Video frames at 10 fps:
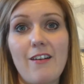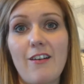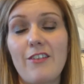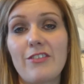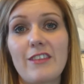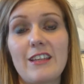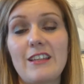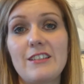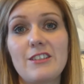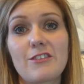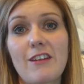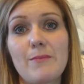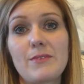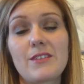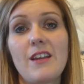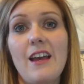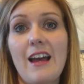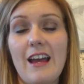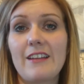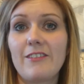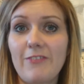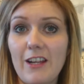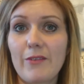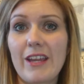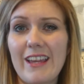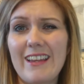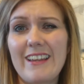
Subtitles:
on the script and following